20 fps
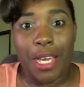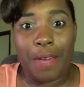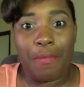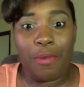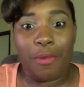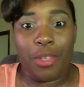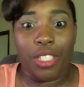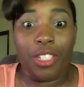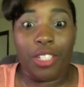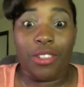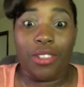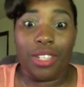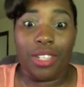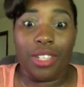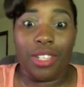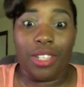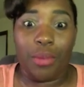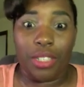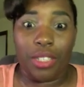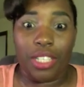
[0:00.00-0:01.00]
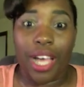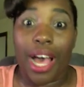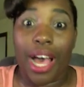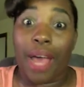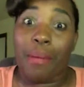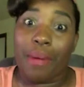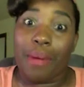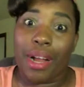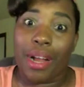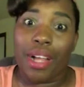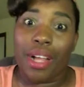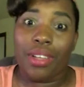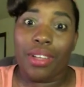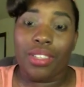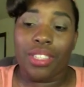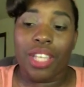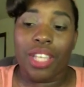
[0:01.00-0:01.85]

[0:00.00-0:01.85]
was her eyebrows.